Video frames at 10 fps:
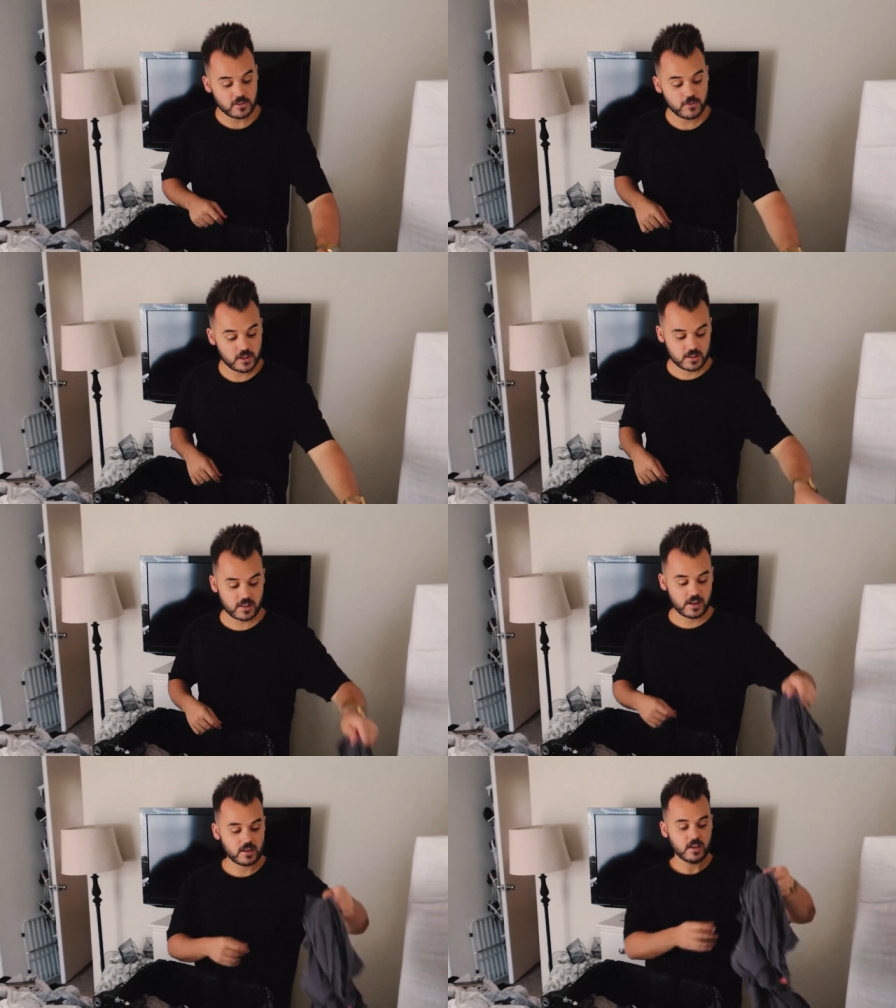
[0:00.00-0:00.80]
me feeling
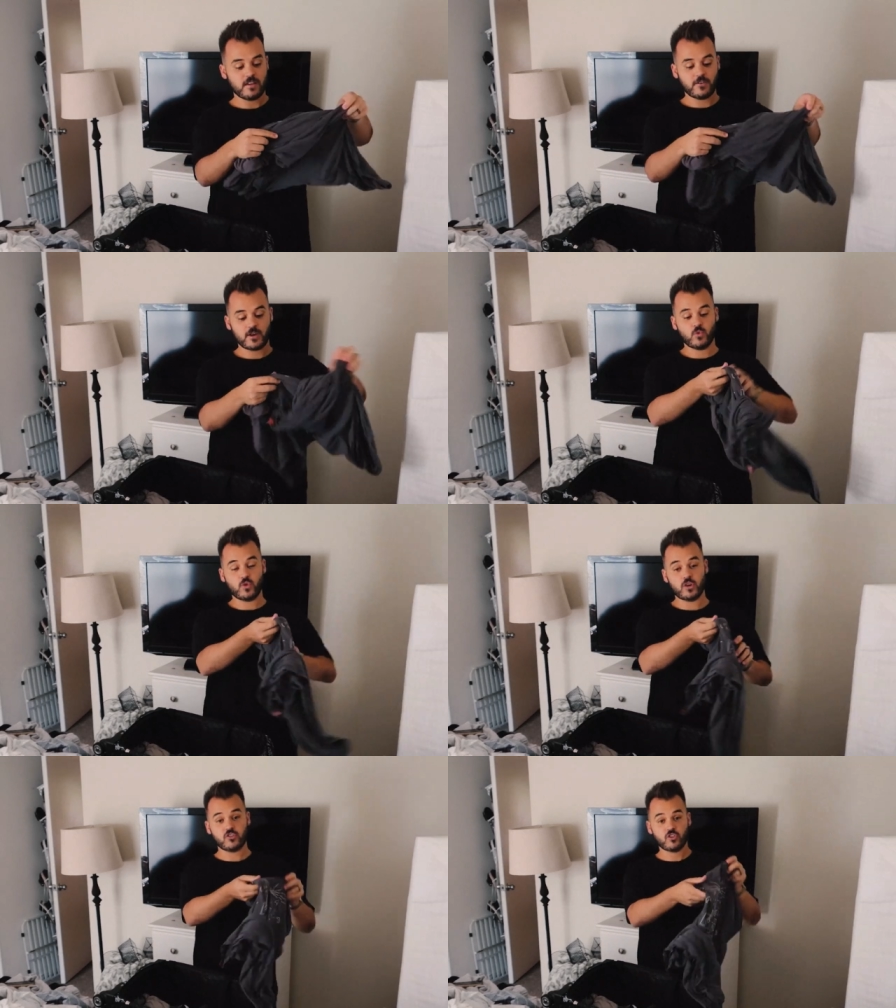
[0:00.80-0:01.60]
like if I
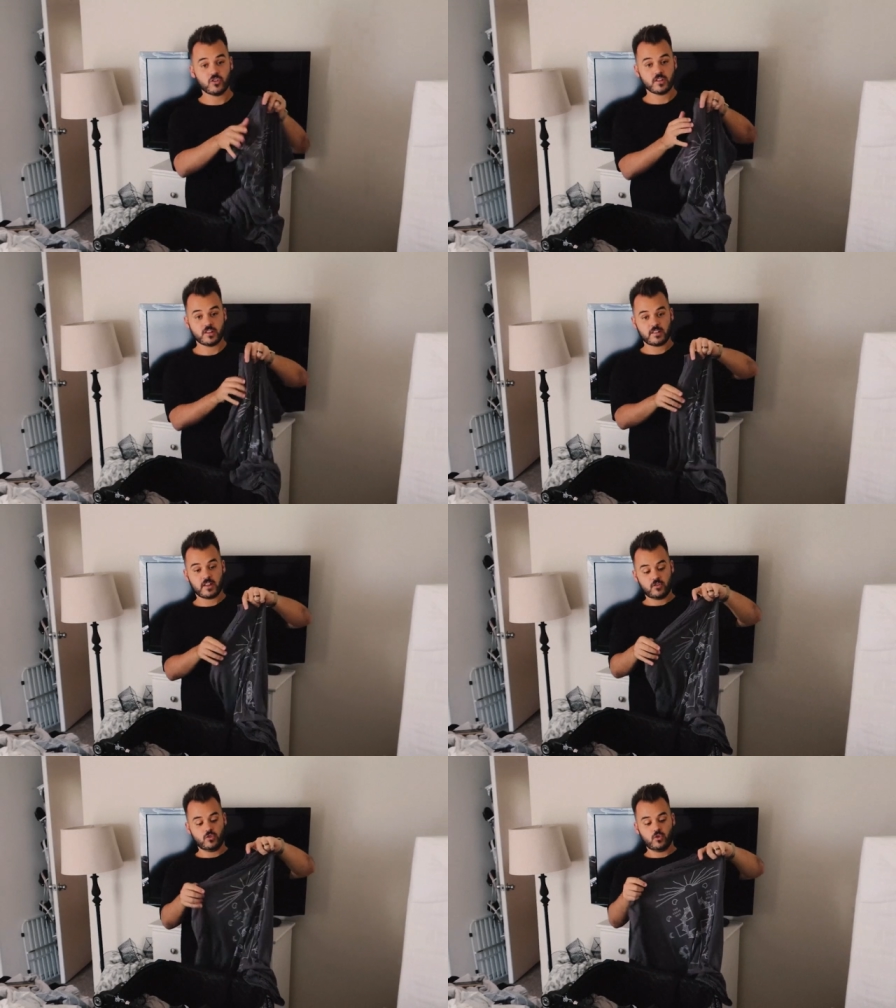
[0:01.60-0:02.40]
wore a shirt that
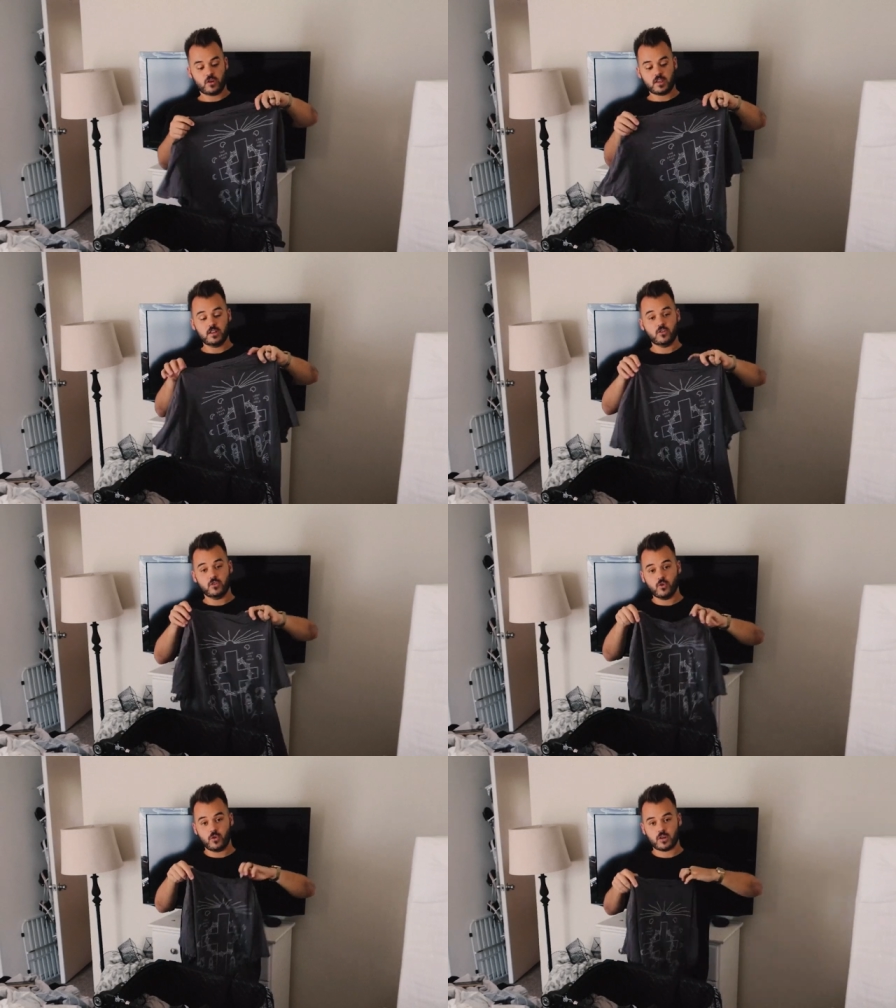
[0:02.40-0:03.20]
said New York in New
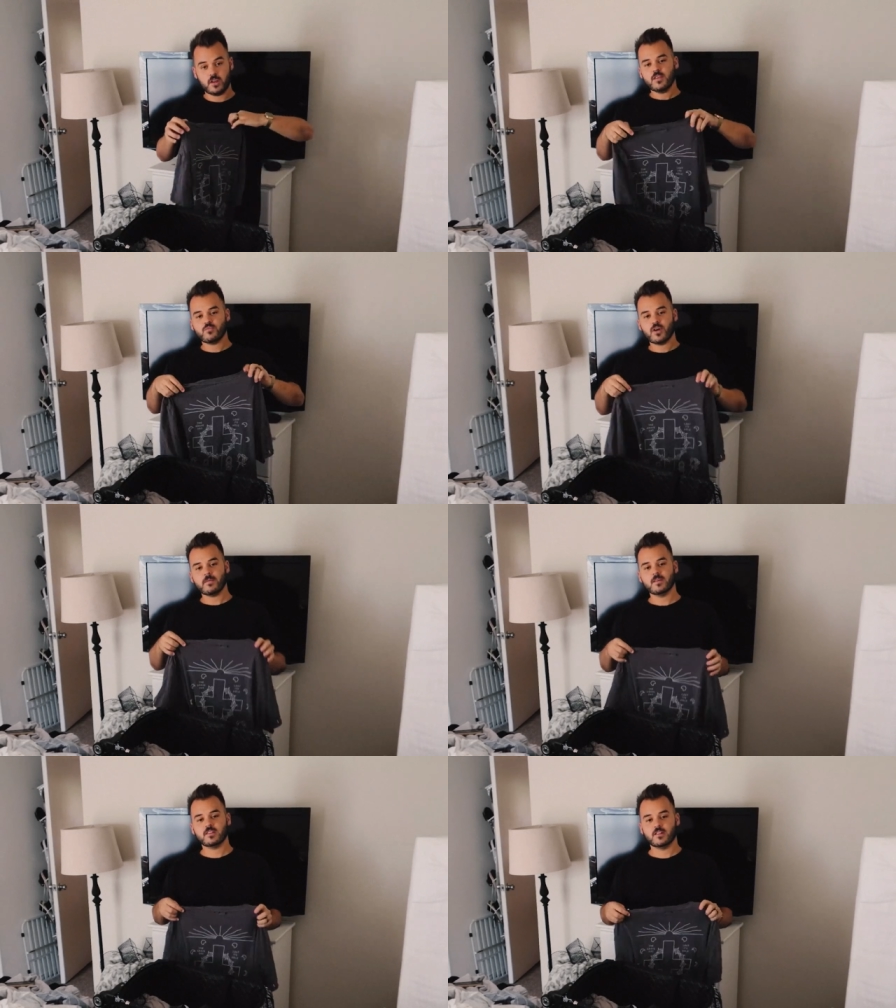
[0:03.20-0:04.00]
York, then
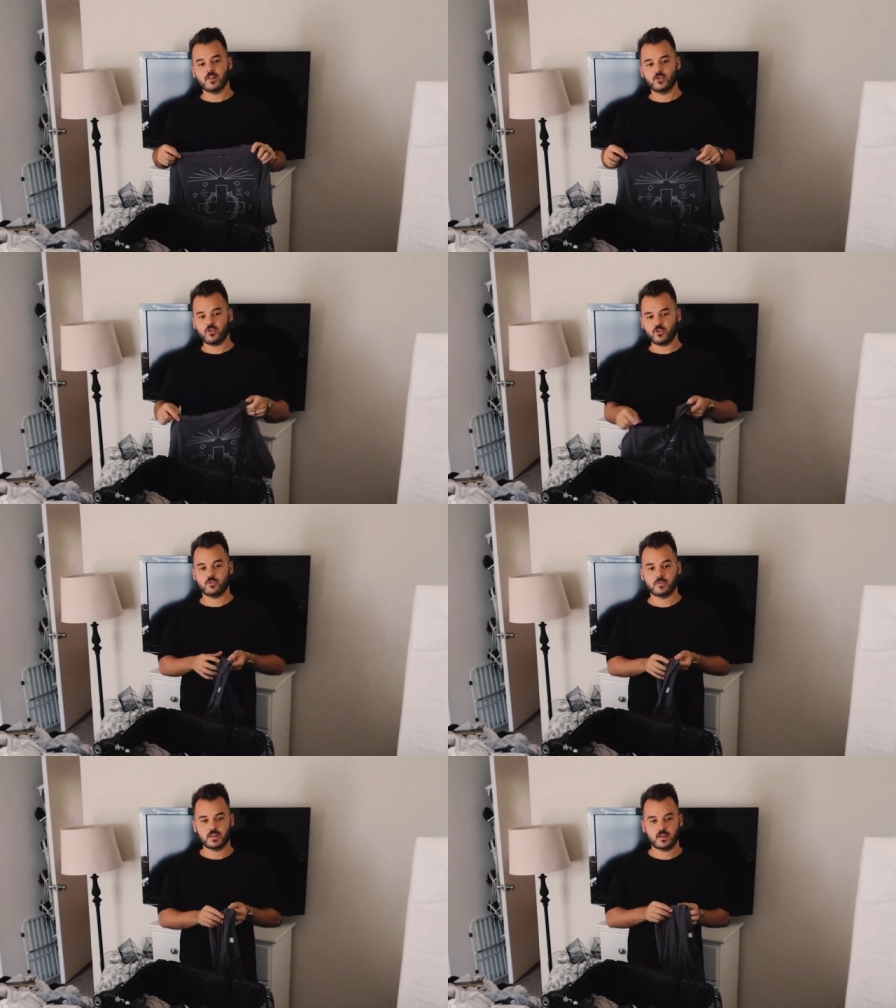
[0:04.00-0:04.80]
probably the locals
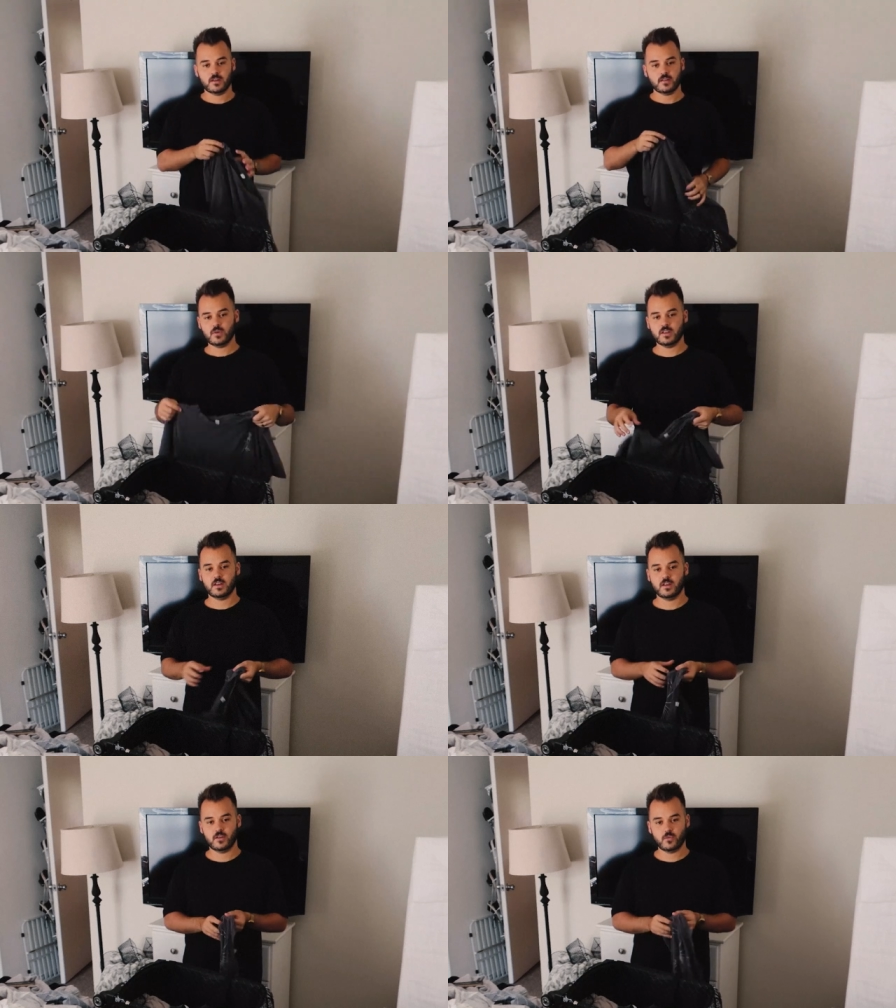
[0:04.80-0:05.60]
would be like, what are
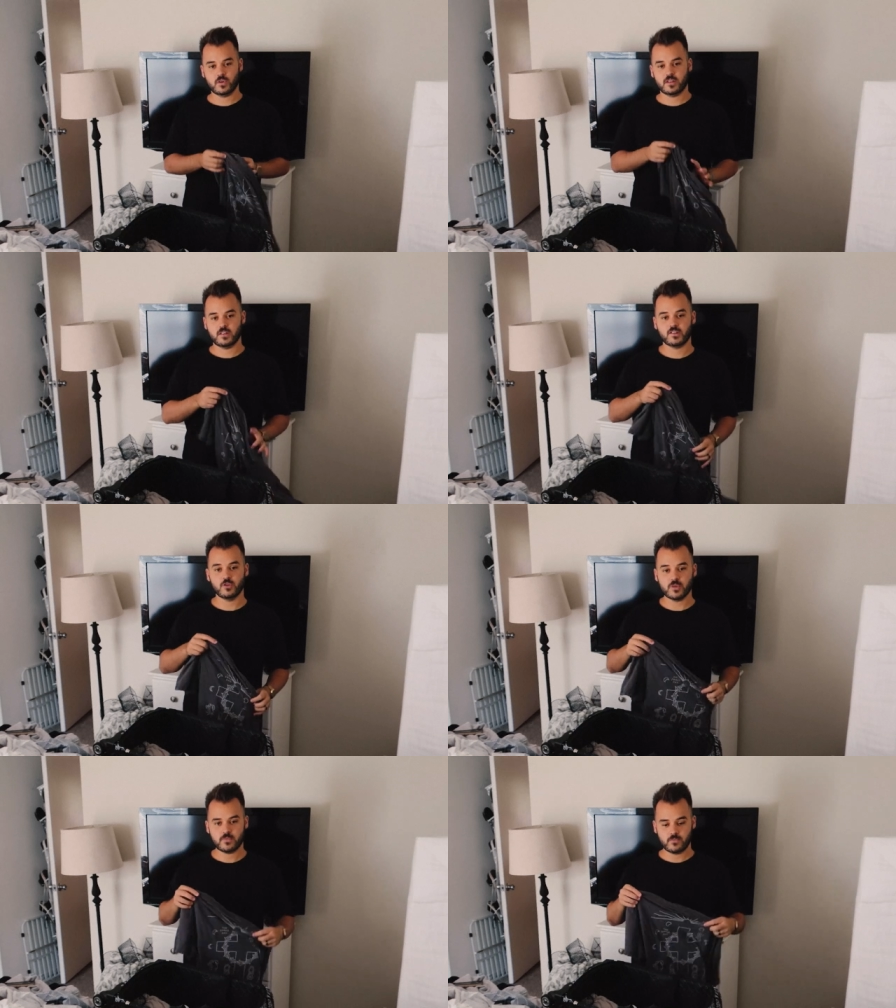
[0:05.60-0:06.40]
you, what are you,
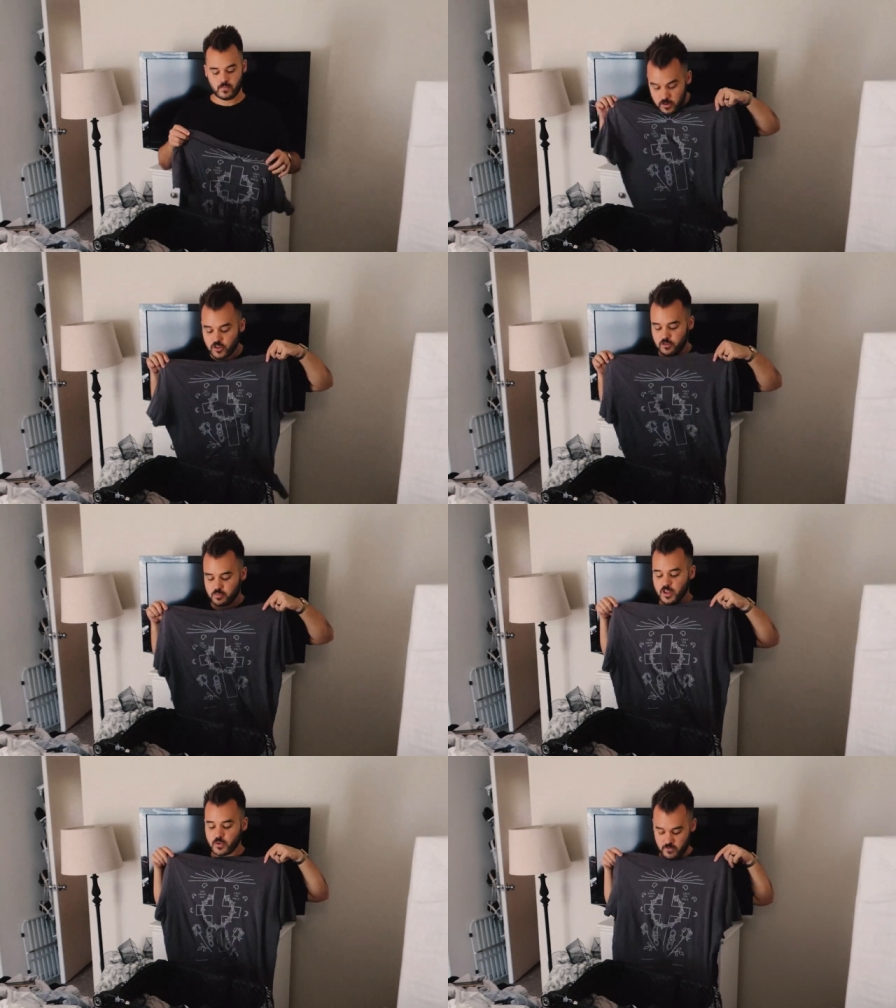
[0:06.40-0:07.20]
stupid? You
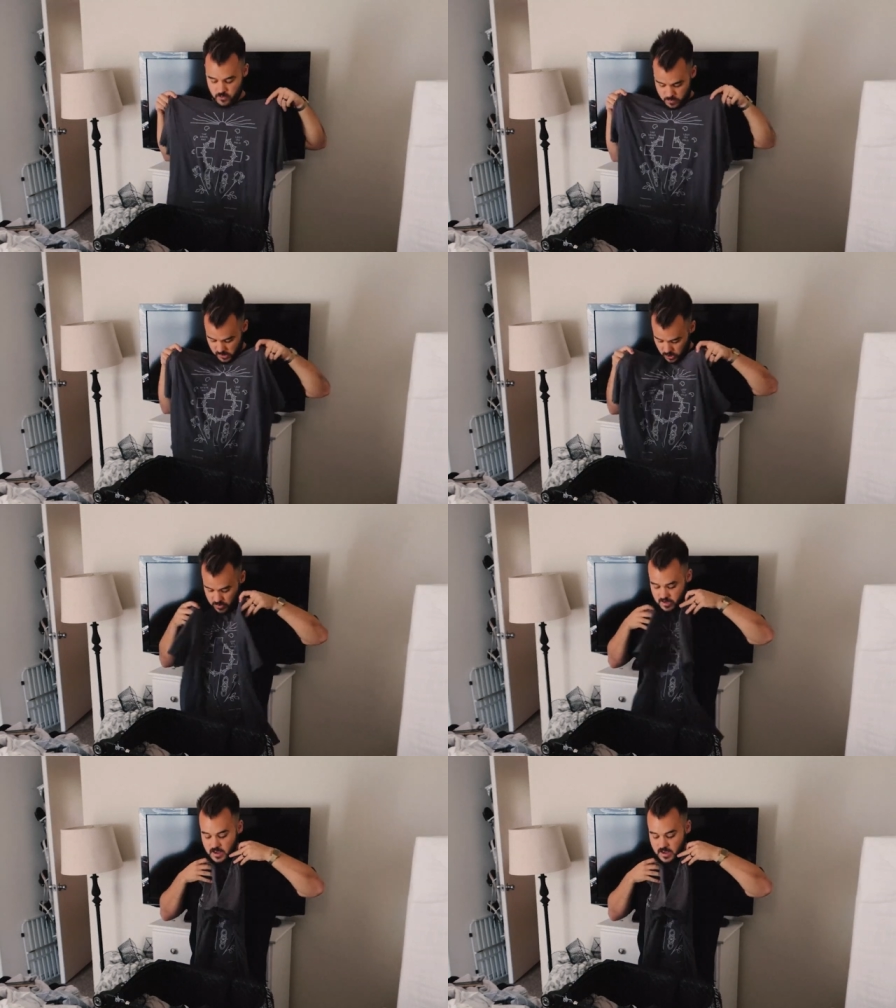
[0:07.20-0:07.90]
just blow in from stupid